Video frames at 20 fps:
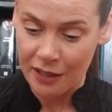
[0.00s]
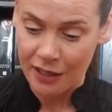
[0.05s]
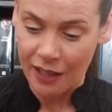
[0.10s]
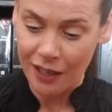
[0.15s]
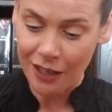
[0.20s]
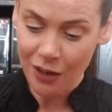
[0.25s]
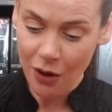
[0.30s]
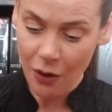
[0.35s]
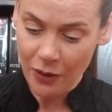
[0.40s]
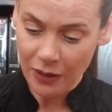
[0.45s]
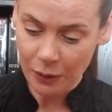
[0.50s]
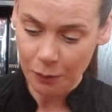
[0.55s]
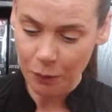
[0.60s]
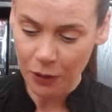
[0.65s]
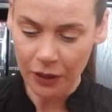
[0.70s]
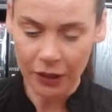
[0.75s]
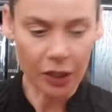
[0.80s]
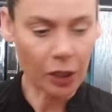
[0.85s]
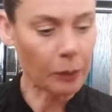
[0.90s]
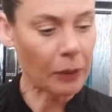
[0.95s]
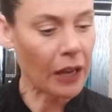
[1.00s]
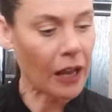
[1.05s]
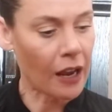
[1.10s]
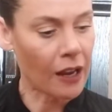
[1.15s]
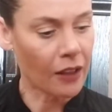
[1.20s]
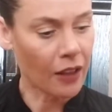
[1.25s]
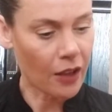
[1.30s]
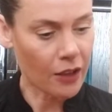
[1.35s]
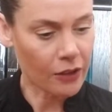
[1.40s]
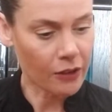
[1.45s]
I can always put a little bit of
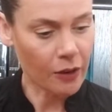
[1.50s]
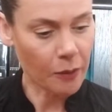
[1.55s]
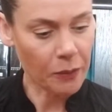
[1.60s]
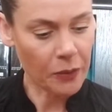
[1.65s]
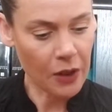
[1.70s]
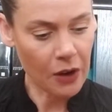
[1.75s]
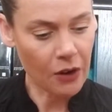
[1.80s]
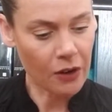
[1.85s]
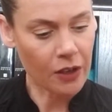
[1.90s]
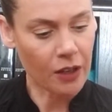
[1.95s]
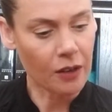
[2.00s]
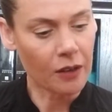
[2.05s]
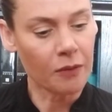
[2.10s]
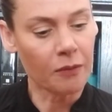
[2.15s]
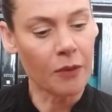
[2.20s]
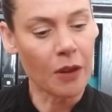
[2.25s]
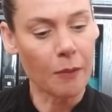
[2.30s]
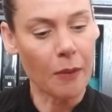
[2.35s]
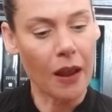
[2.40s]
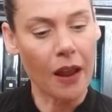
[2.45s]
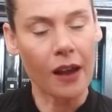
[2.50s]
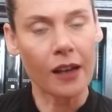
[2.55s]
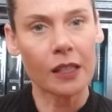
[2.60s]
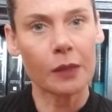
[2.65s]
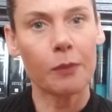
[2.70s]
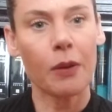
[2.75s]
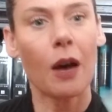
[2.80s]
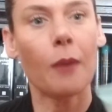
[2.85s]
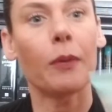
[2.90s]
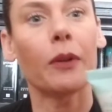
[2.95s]
eyeliner up there to make my eyes
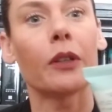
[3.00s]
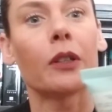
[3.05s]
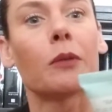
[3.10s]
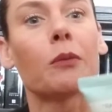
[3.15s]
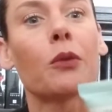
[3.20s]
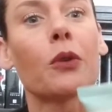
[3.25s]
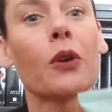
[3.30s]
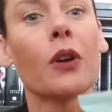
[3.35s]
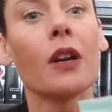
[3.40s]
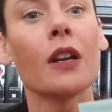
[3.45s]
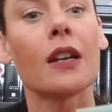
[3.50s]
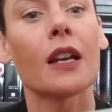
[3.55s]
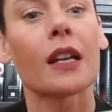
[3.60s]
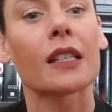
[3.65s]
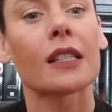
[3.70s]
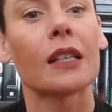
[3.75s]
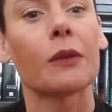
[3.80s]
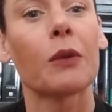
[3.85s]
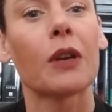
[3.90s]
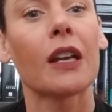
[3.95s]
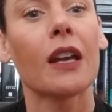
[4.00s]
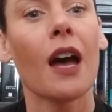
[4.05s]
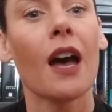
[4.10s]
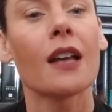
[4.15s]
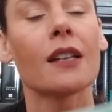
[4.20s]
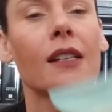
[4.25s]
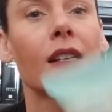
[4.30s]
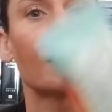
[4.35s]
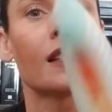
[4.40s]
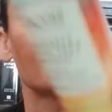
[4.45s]
pop a little more. Next thing we
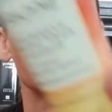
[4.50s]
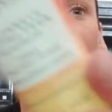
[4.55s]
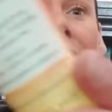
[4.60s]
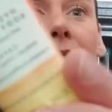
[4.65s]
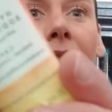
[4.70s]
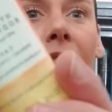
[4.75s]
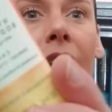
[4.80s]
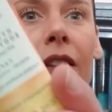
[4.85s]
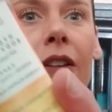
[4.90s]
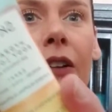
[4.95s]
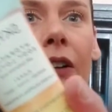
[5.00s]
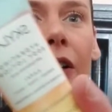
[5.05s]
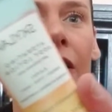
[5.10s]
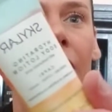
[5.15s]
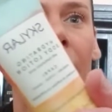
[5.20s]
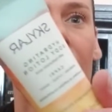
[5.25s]
got is Skylar.